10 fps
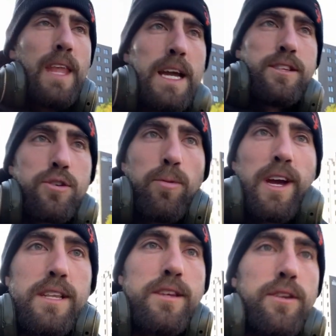It's a way
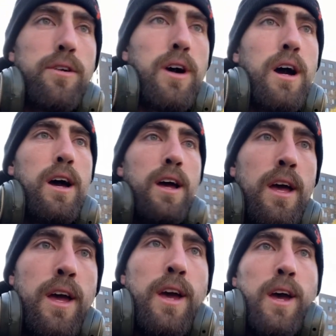to
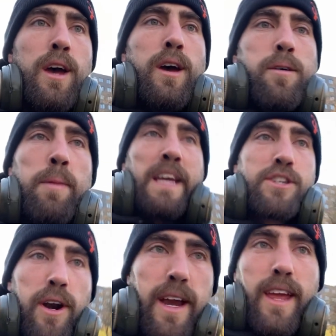make
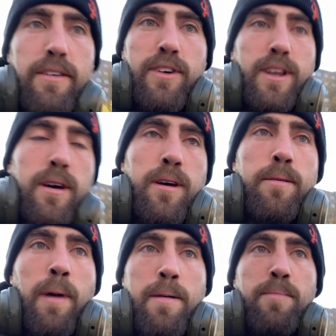sure I give it
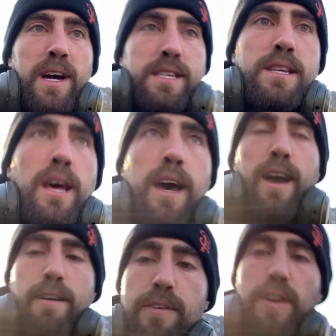my best
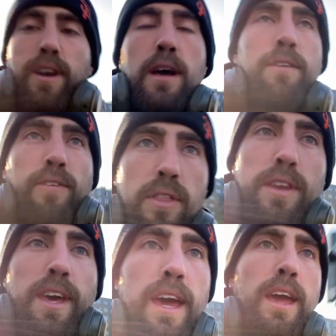effort for the
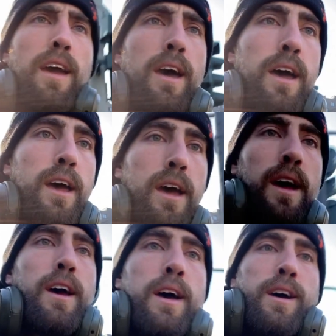day,
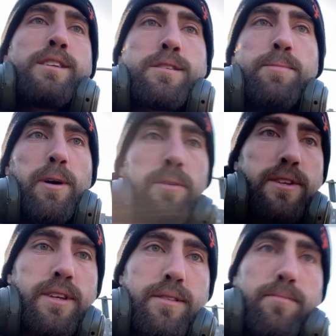to be able
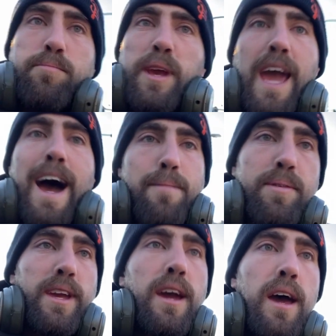to be
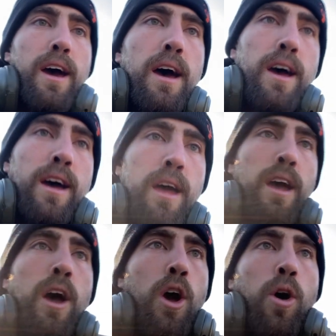happy
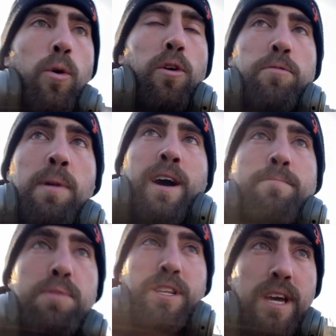with my
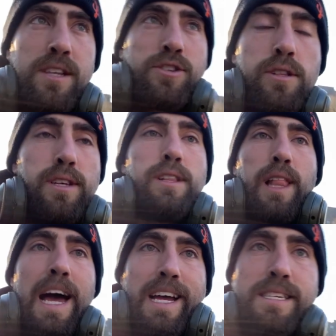potentially
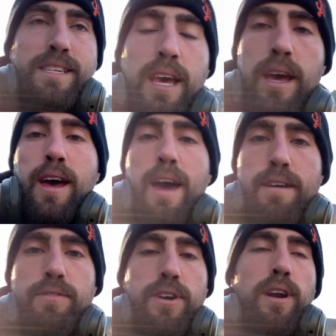last
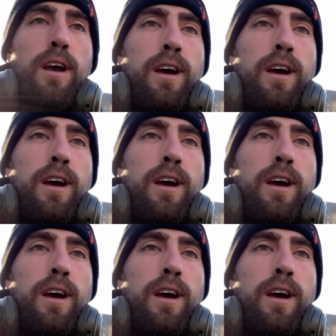ever